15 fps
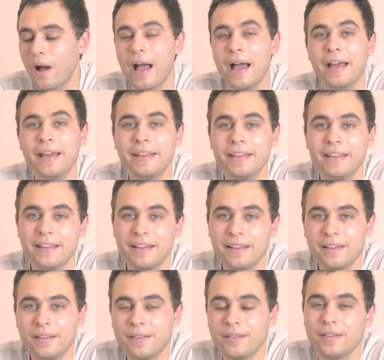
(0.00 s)
I...
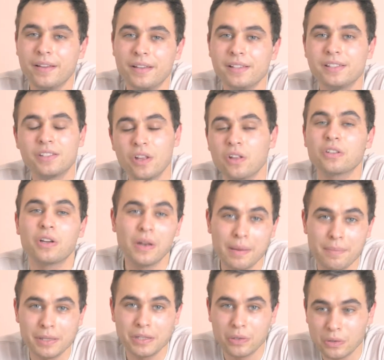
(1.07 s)
It's not
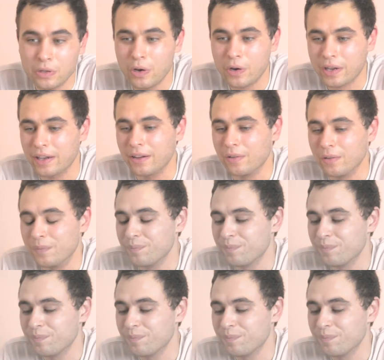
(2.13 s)
gonna be tutorial.